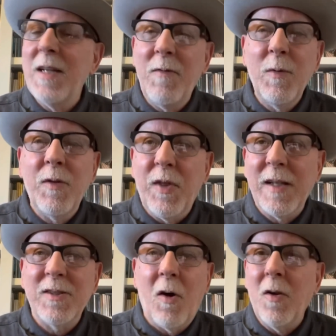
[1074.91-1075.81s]
everyone
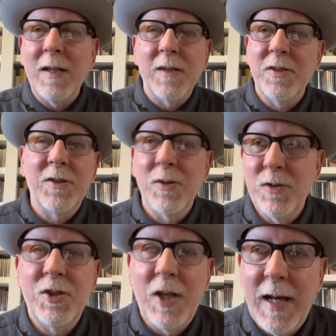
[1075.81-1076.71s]
thinks all he listens to
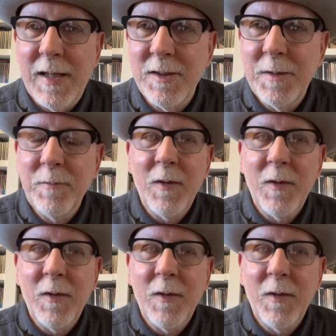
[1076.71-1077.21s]
is jazz.